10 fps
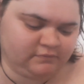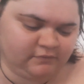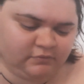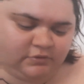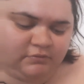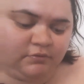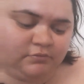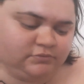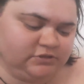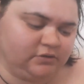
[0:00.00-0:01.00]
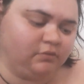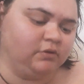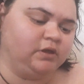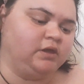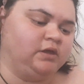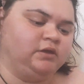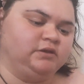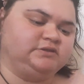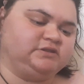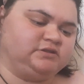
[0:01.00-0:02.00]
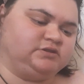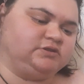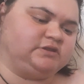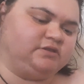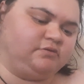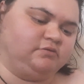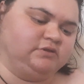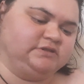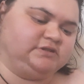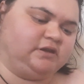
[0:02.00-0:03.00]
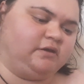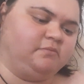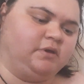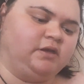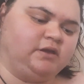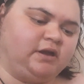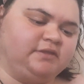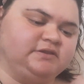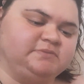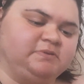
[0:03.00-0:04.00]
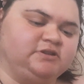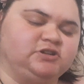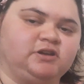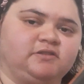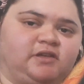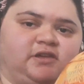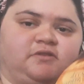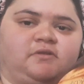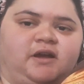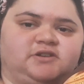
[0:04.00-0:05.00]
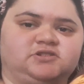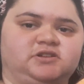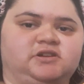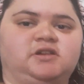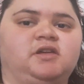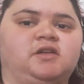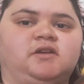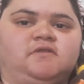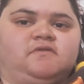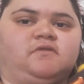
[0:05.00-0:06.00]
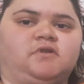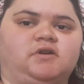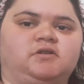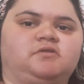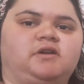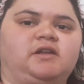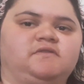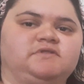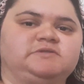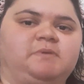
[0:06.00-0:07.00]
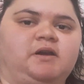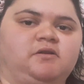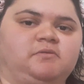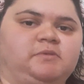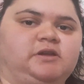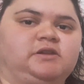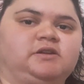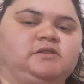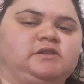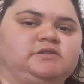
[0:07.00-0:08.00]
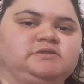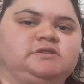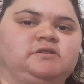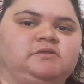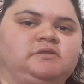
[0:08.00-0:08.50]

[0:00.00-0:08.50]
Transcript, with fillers: food and rooms, so let's just get through this. Um, I got this big jug. Thank you, Ashley, for kind of inspiring me to get this.